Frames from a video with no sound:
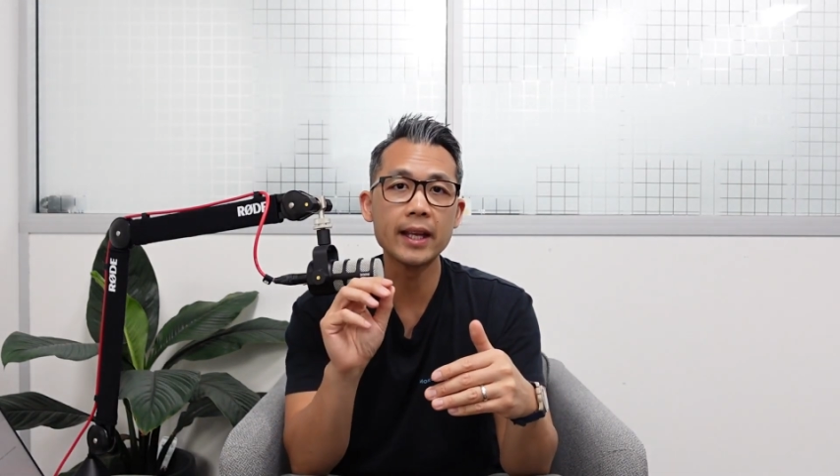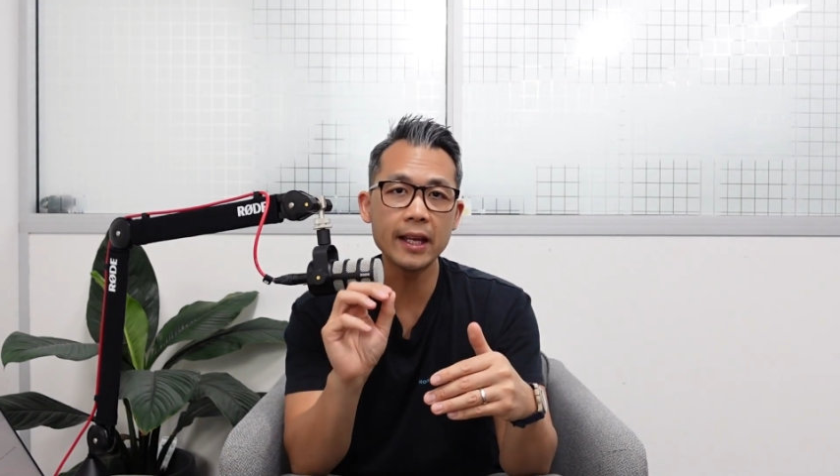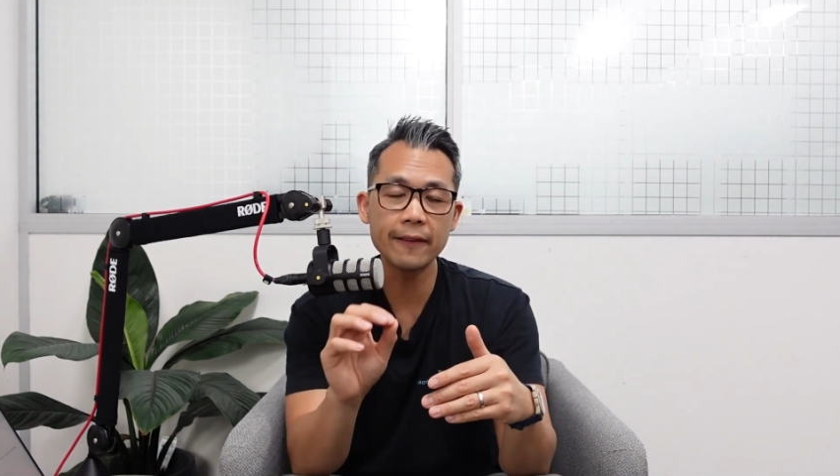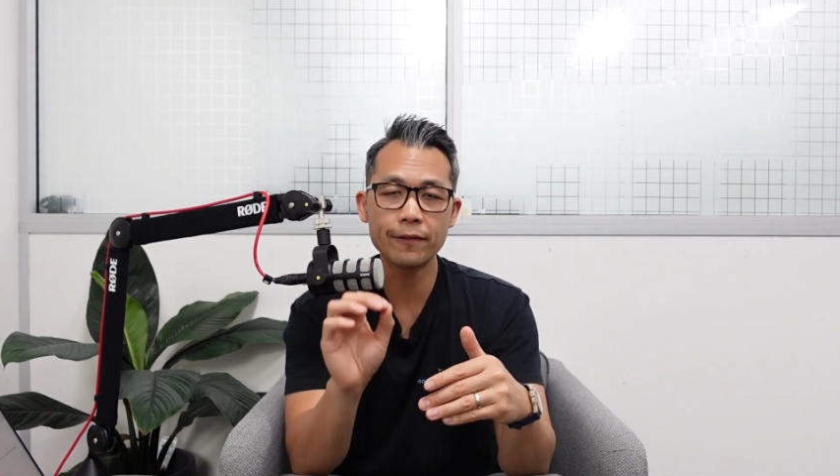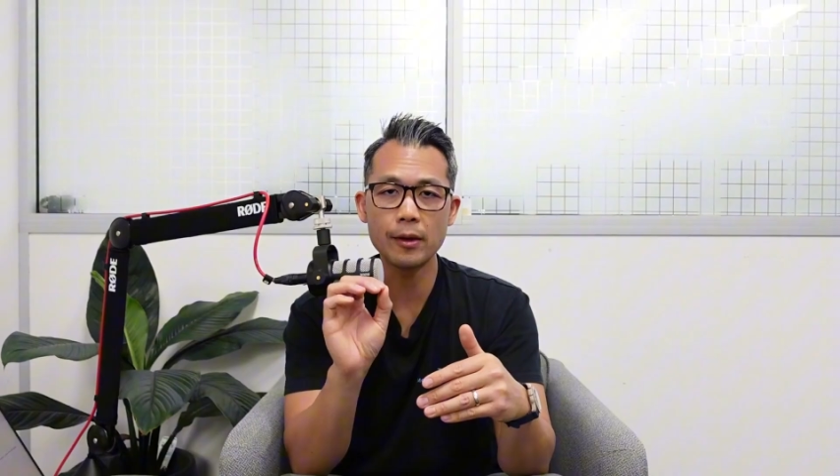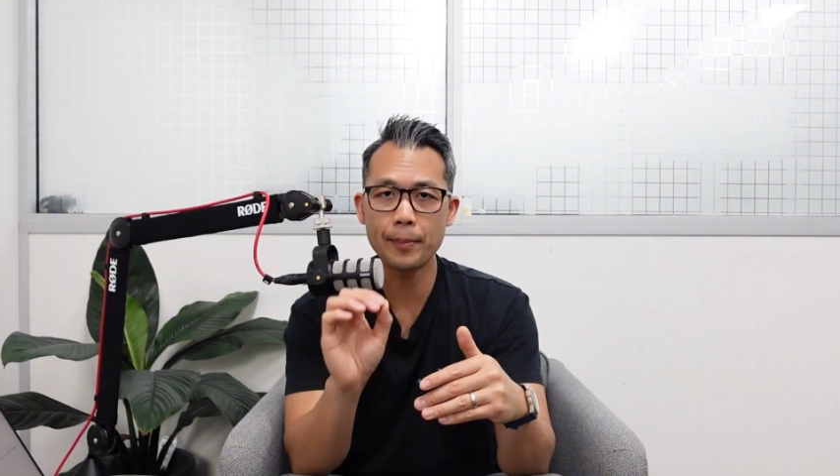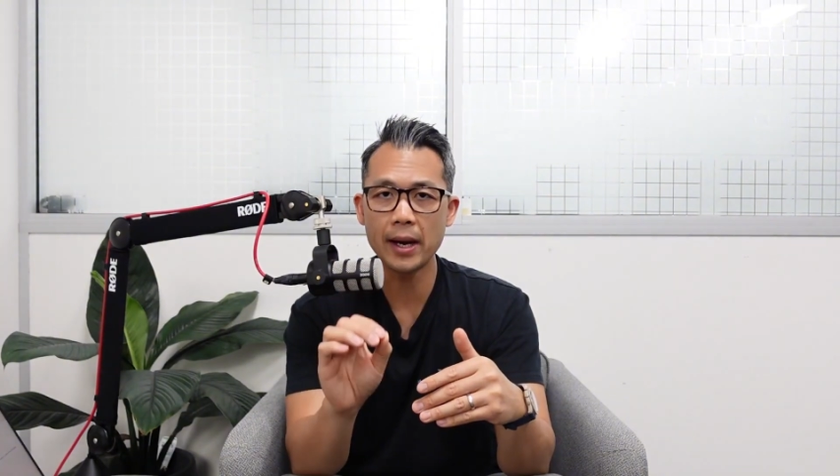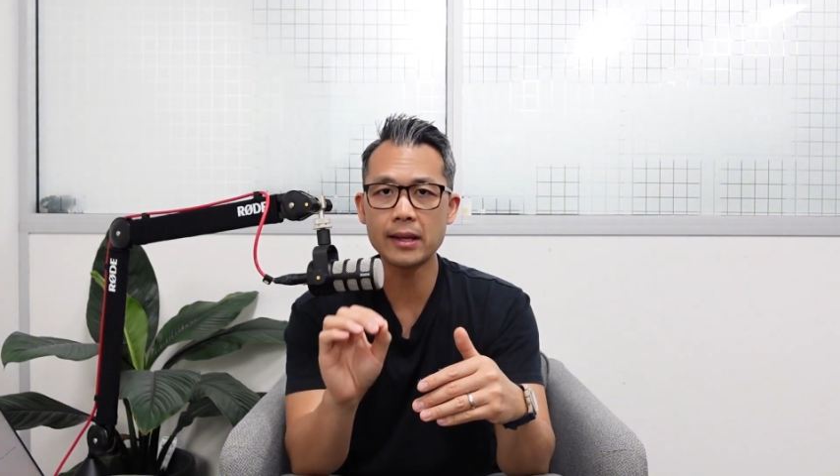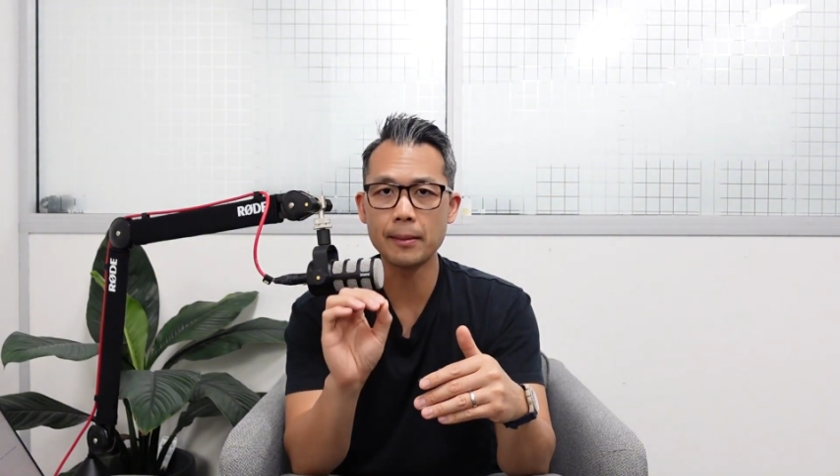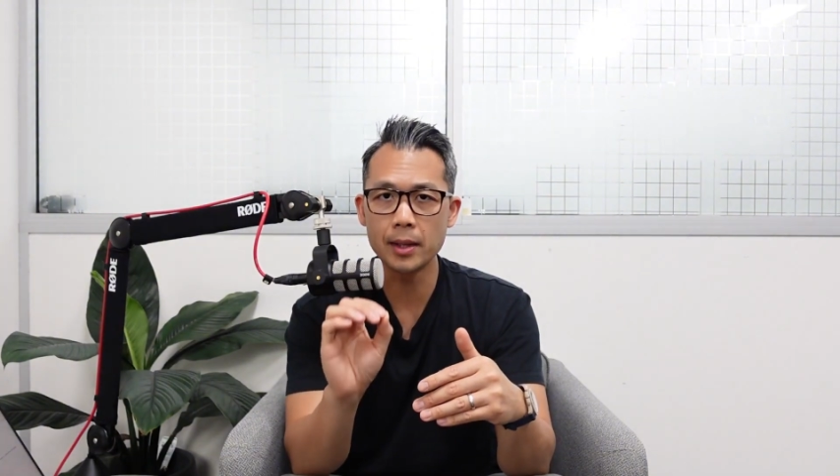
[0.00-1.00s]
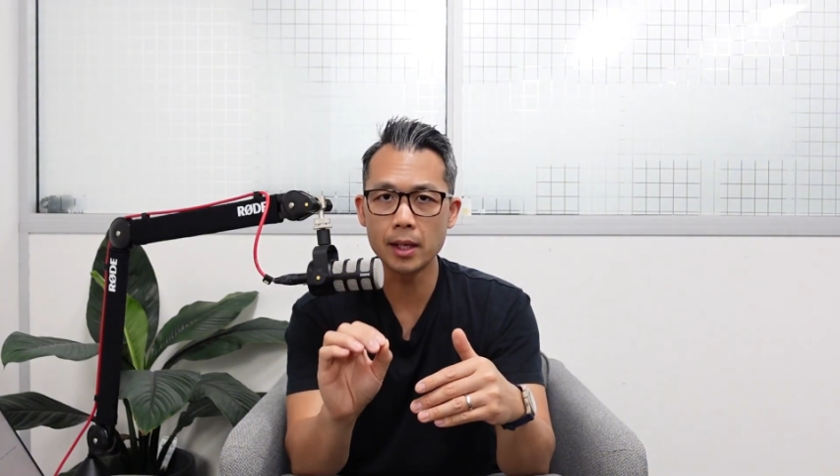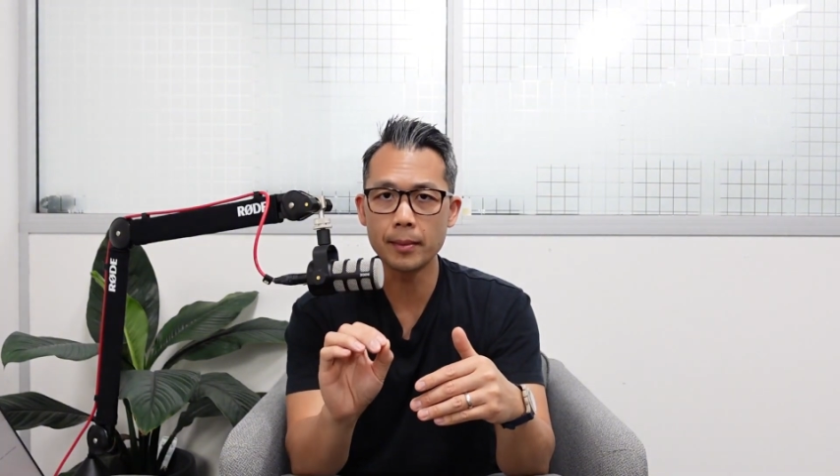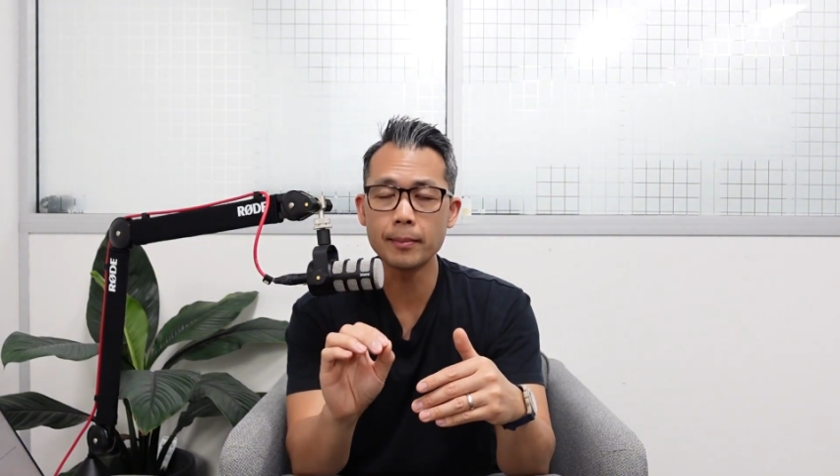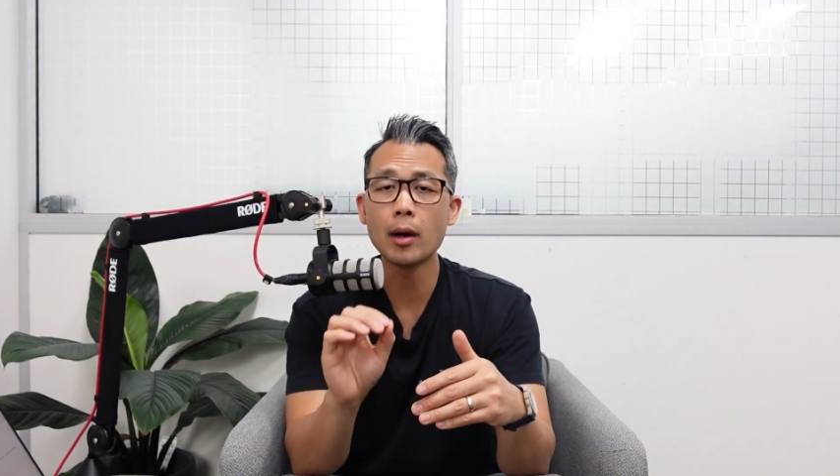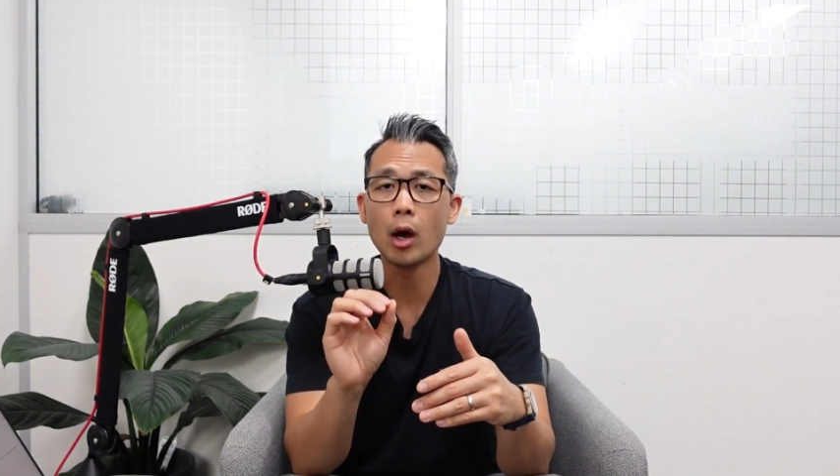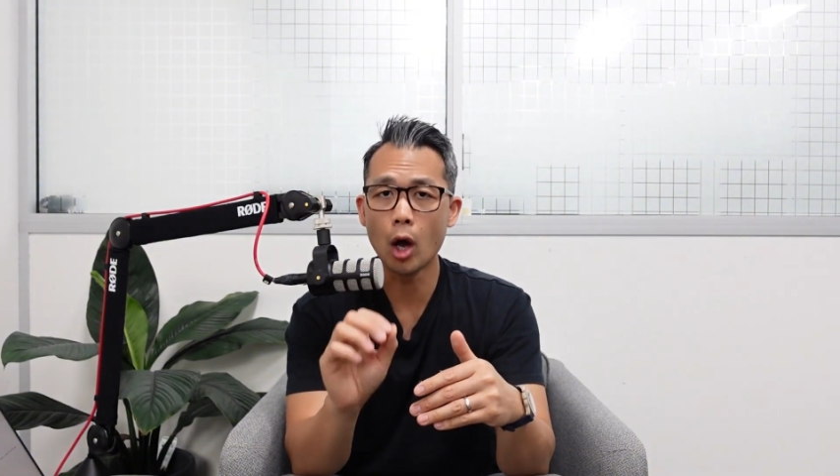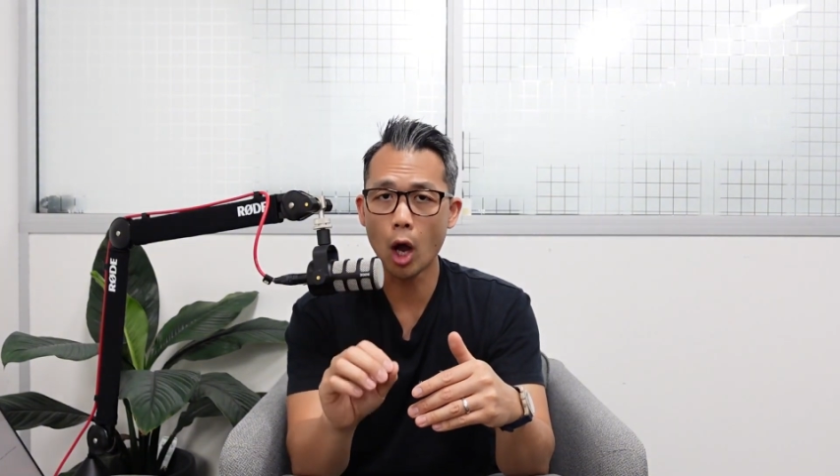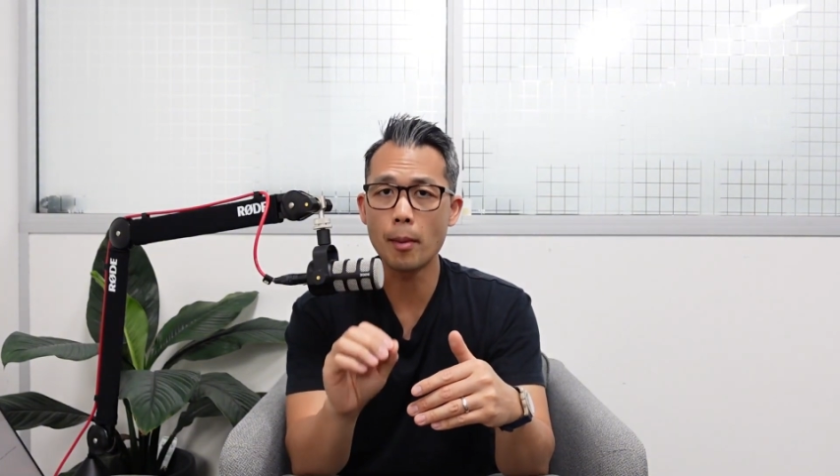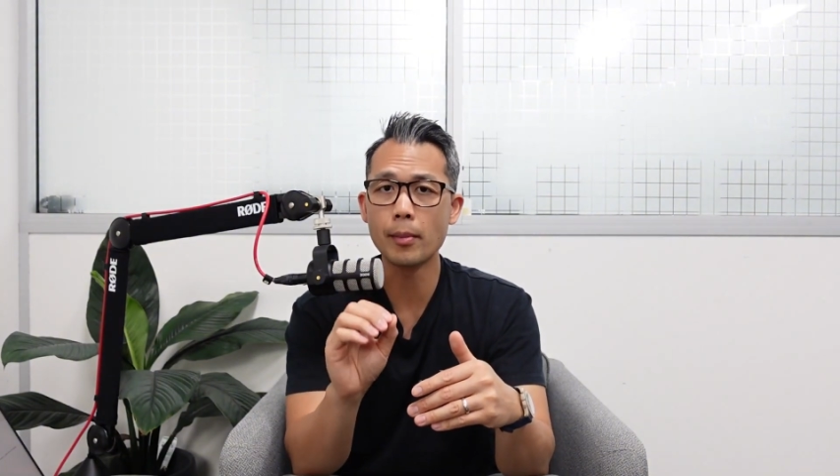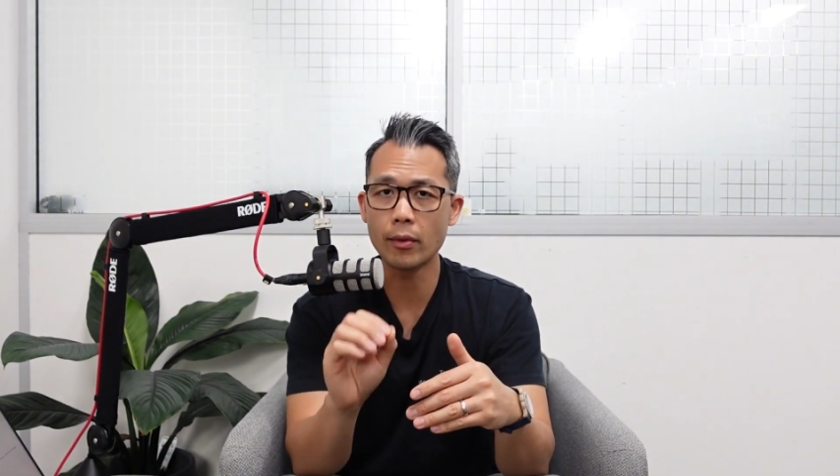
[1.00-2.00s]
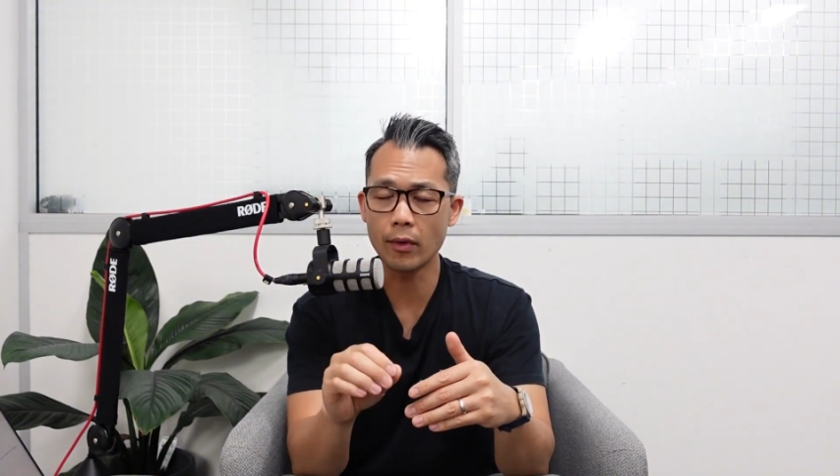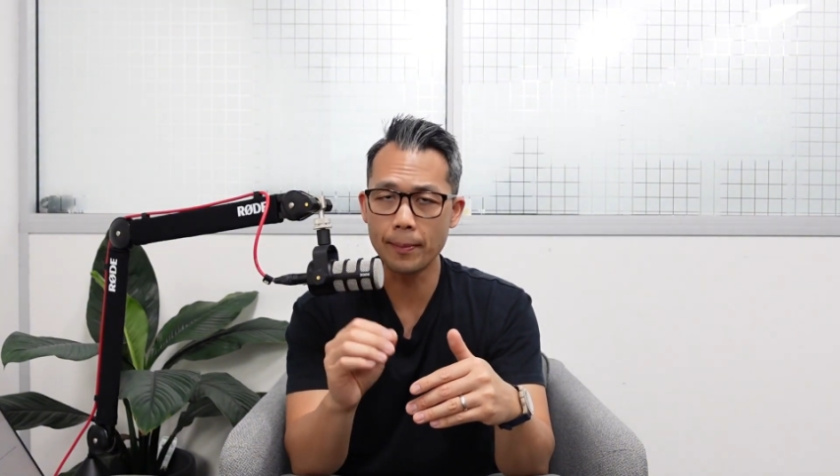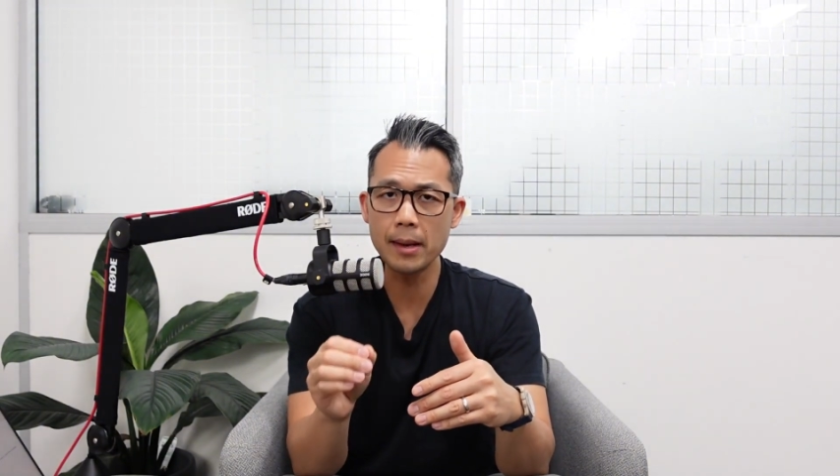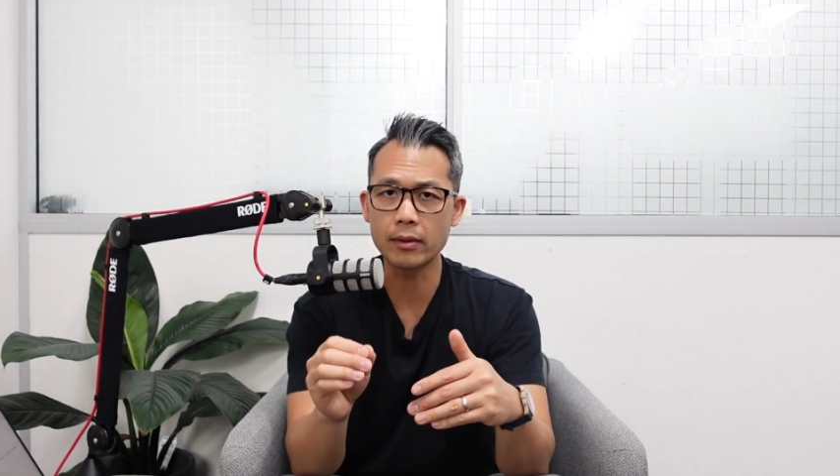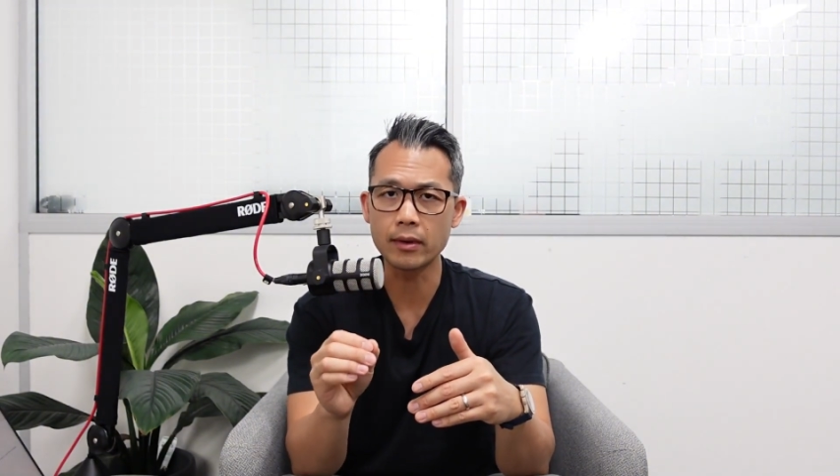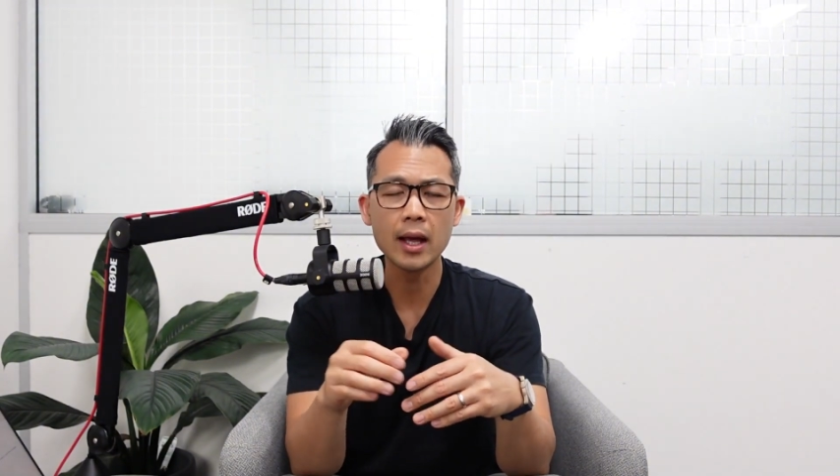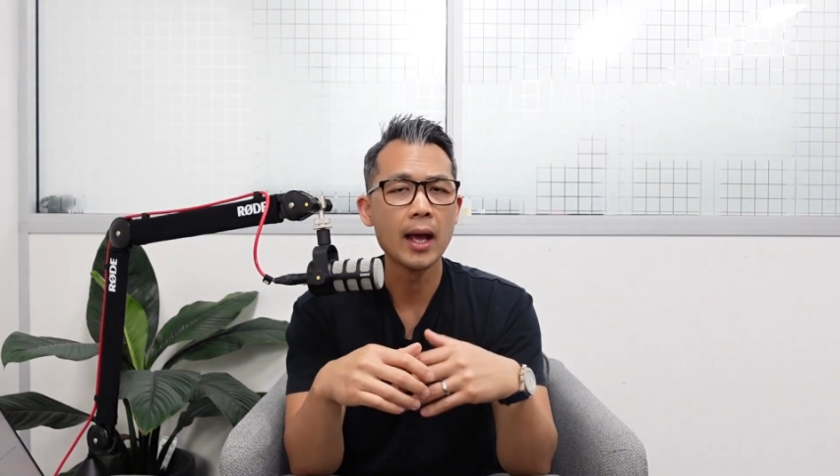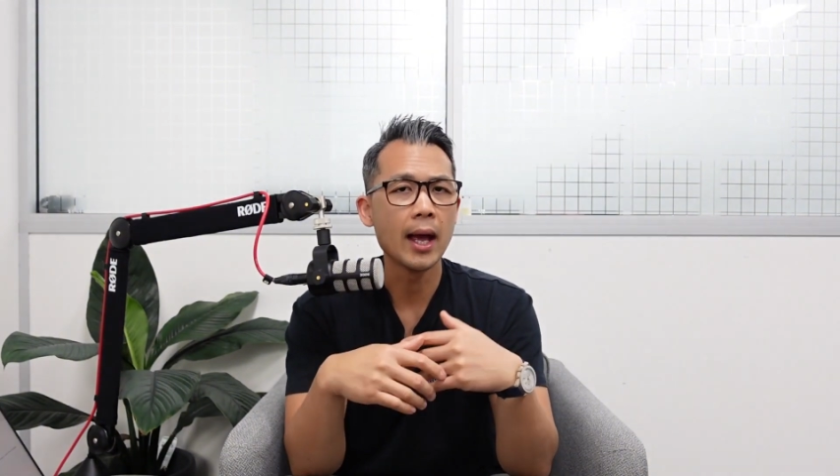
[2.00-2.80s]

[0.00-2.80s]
if you pay the minimum home loan repayments.